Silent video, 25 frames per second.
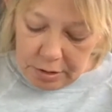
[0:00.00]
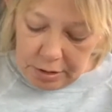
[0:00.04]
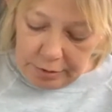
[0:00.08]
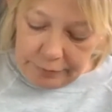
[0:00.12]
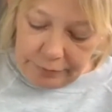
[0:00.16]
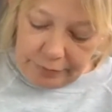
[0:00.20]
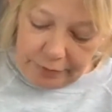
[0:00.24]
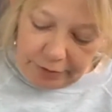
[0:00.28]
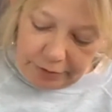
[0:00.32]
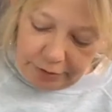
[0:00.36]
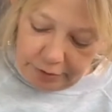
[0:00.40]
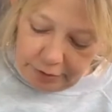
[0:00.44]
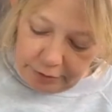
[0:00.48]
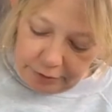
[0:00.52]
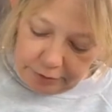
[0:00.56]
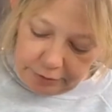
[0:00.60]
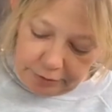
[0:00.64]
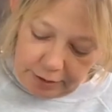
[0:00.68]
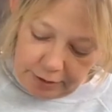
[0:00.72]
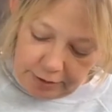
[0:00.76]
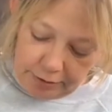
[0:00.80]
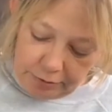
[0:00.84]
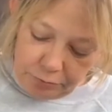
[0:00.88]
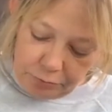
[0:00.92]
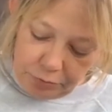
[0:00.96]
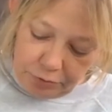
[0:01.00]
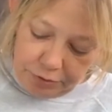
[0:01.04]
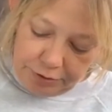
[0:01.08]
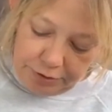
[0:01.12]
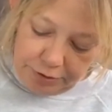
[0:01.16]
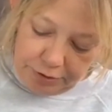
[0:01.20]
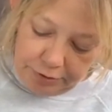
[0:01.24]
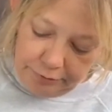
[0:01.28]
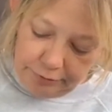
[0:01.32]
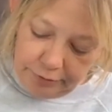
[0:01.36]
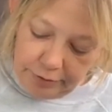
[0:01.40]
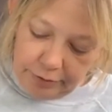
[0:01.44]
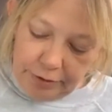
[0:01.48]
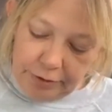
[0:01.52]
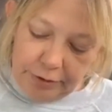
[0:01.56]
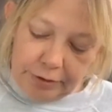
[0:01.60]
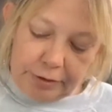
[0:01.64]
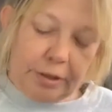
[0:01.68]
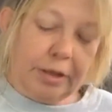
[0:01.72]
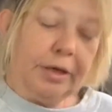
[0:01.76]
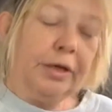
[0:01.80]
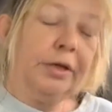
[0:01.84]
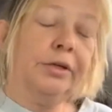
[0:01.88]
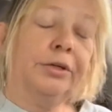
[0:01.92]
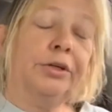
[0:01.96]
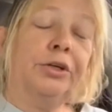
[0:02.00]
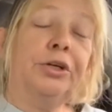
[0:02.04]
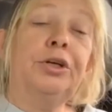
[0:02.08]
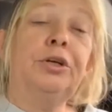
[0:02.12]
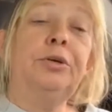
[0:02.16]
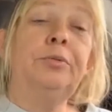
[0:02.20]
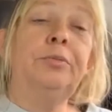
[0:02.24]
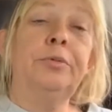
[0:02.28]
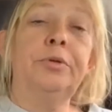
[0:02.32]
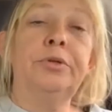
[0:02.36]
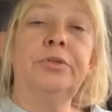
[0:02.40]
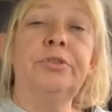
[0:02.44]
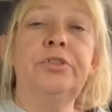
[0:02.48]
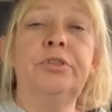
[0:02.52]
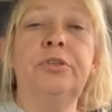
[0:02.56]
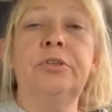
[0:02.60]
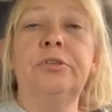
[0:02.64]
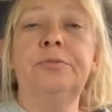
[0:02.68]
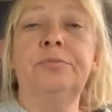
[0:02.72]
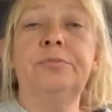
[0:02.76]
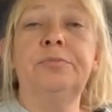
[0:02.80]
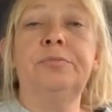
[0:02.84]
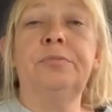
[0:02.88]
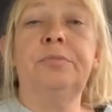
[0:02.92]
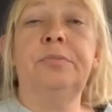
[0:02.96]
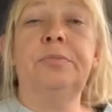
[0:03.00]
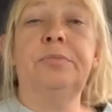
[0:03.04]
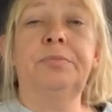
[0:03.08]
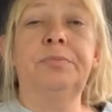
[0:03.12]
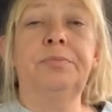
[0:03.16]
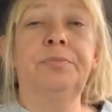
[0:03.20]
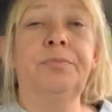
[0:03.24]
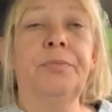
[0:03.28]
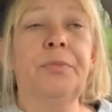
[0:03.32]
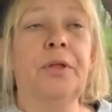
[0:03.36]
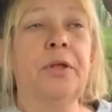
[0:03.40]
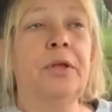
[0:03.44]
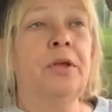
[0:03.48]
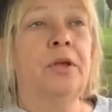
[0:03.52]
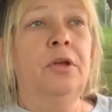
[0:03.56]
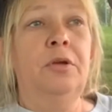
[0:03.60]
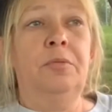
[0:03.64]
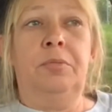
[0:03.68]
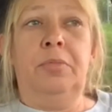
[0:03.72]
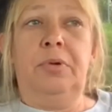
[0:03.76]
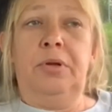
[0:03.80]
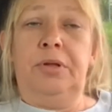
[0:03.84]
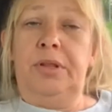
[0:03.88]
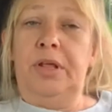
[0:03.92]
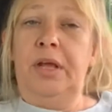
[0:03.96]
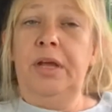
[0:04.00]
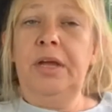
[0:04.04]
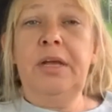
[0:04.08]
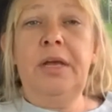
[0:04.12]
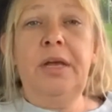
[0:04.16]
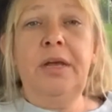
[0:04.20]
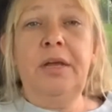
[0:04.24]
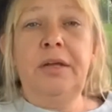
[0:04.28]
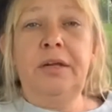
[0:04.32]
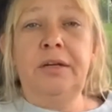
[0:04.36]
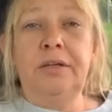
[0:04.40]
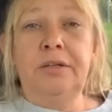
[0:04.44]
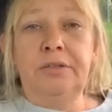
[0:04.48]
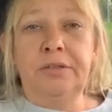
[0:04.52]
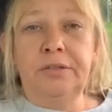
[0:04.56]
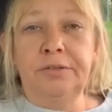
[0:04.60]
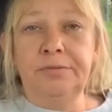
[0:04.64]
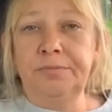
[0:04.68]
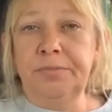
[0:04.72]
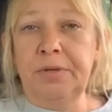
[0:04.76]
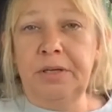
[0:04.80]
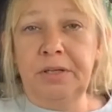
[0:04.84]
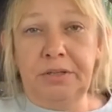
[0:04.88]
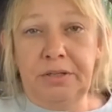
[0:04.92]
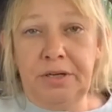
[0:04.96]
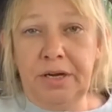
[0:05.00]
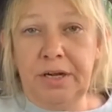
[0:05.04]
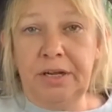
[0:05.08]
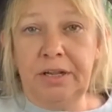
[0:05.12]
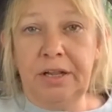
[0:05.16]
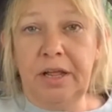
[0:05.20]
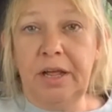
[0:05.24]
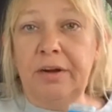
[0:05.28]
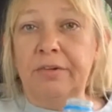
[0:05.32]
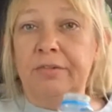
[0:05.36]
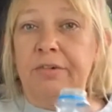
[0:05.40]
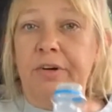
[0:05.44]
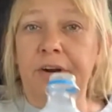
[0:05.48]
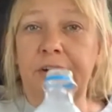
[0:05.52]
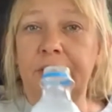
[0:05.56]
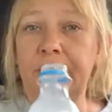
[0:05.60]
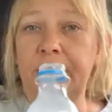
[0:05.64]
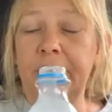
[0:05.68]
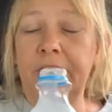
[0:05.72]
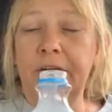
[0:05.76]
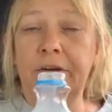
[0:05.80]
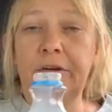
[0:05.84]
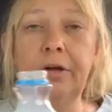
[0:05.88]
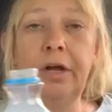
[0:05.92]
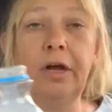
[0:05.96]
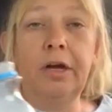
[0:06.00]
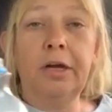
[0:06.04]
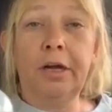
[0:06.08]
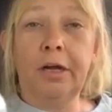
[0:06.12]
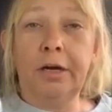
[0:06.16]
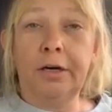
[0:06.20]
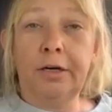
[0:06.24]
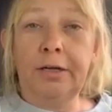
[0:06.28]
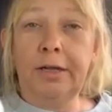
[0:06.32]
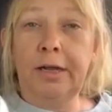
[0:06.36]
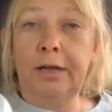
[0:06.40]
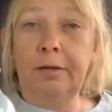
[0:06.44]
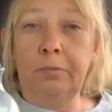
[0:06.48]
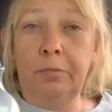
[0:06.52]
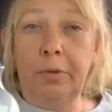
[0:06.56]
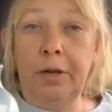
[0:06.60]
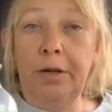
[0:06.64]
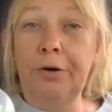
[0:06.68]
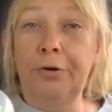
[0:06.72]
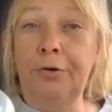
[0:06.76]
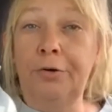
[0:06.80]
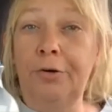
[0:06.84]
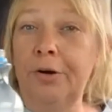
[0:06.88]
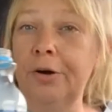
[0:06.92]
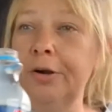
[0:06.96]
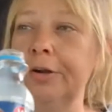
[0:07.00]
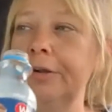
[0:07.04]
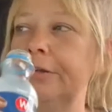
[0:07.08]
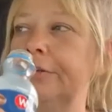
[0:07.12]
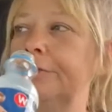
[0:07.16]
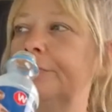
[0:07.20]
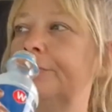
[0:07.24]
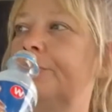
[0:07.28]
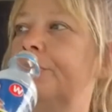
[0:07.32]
And they look like we do. They look like humans. But they ain't. I can tell you that right now. I got to get me a drink.